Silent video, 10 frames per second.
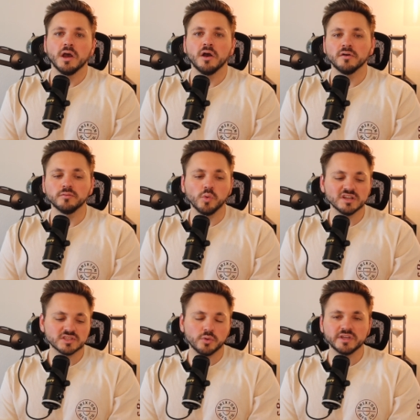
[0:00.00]
of
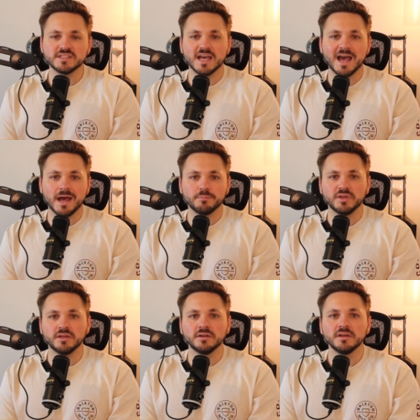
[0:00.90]
what's going to
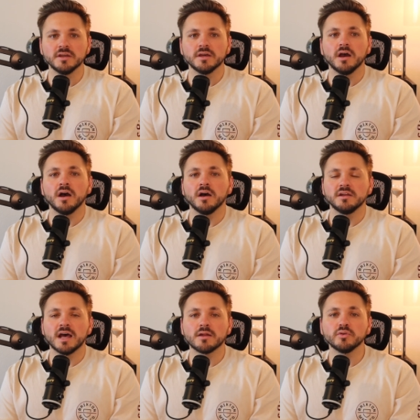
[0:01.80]
happen,
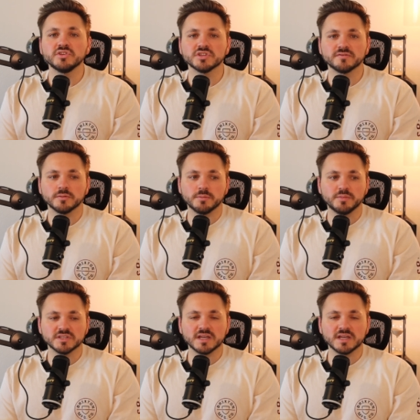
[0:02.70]
not only just from the business.